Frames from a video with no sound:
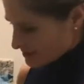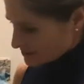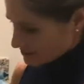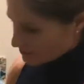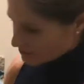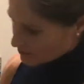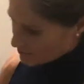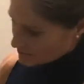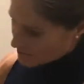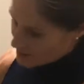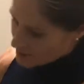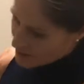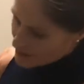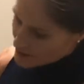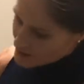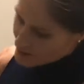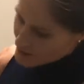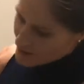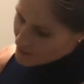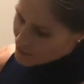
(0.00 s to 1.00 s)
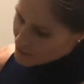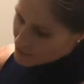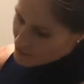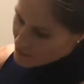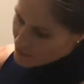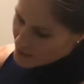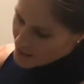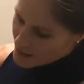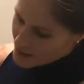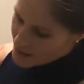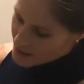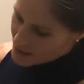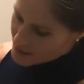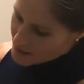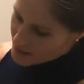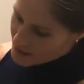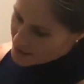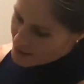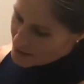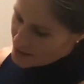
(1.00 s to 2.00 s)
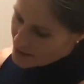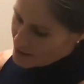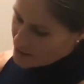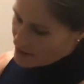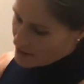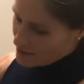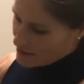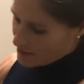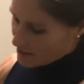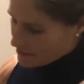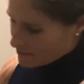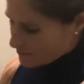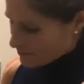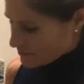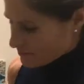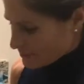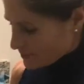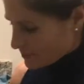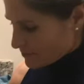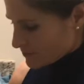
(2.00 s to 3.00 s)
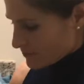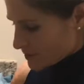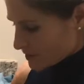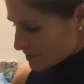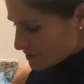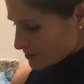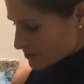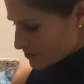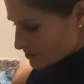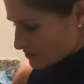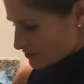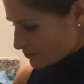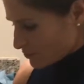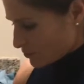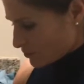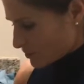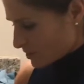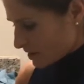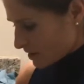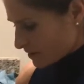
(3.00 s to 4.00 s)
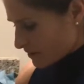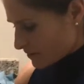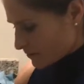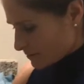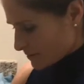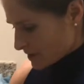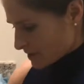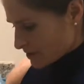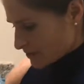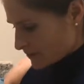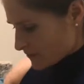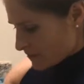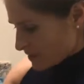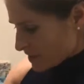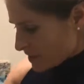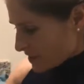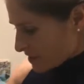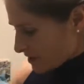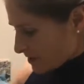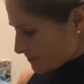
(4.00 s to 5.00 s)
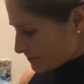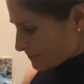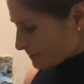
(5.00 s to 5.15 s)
to the second one. Remember, just put a little bit of the